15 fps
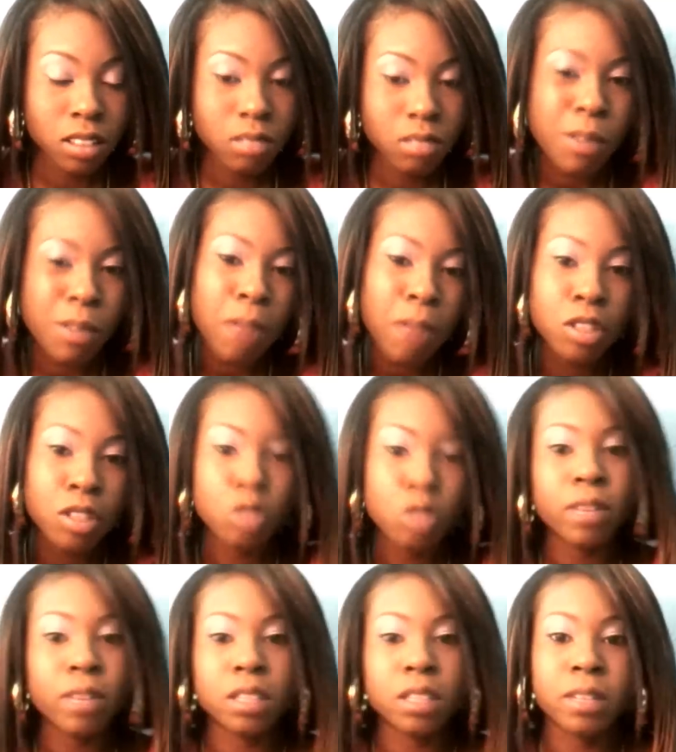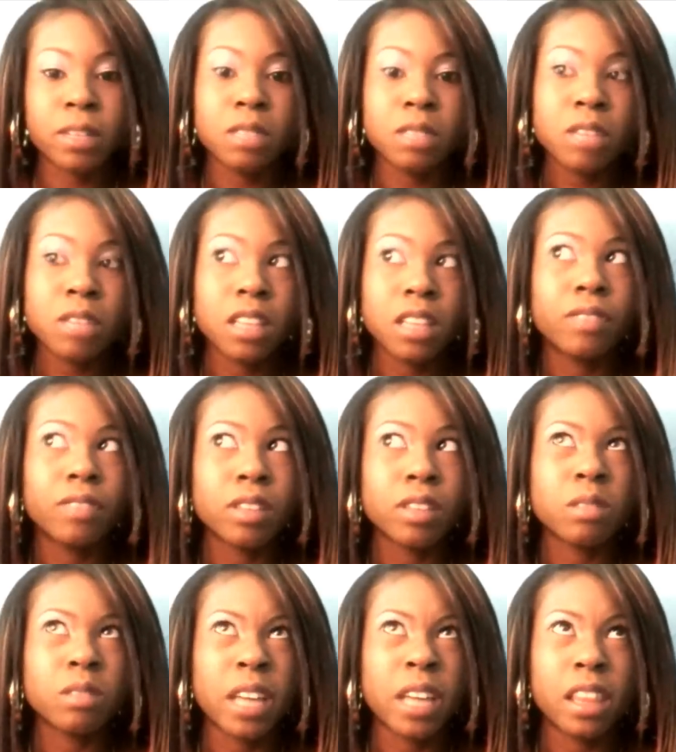Well, probably two months because it was like the
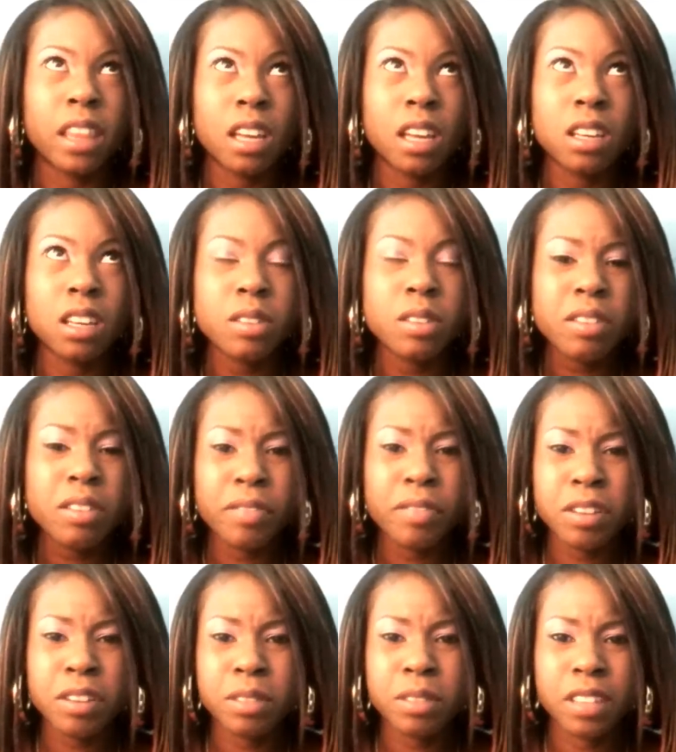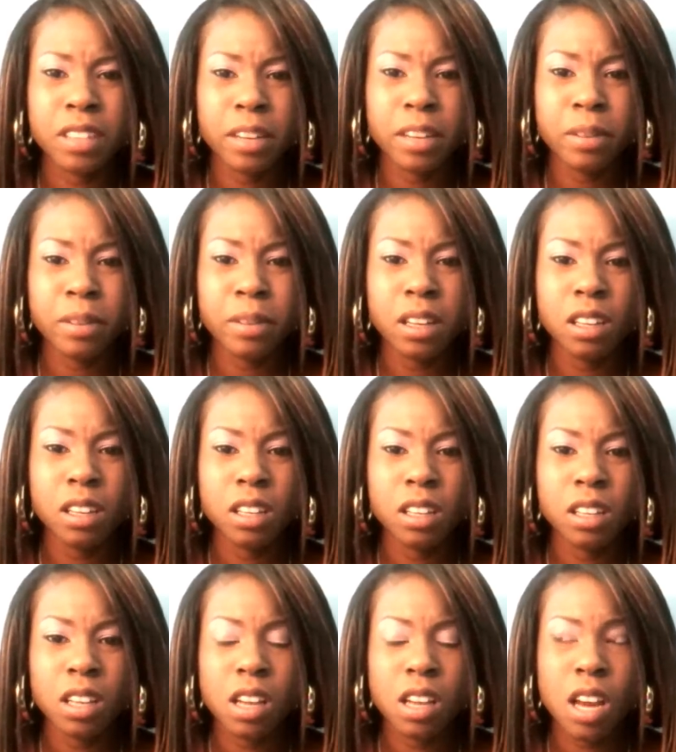first week, I think. Is it the first or second week?
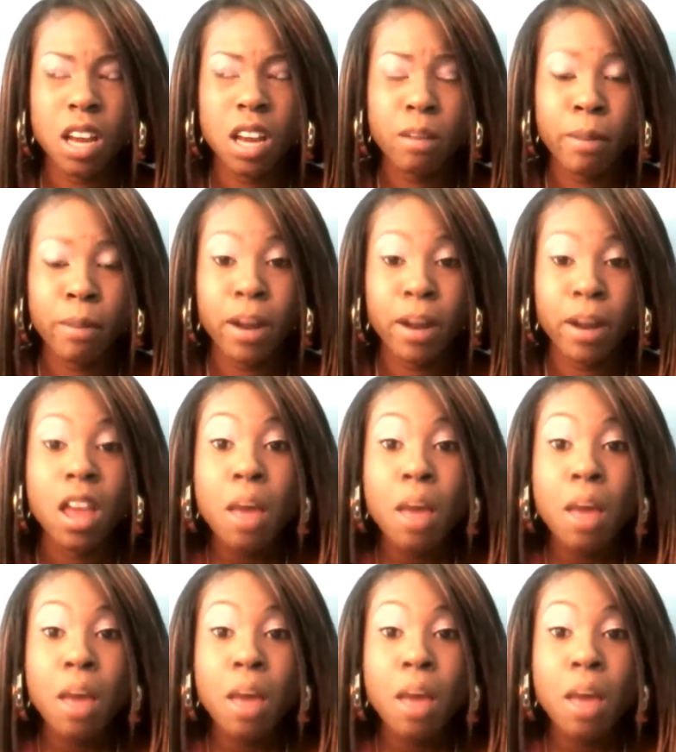I don't remember.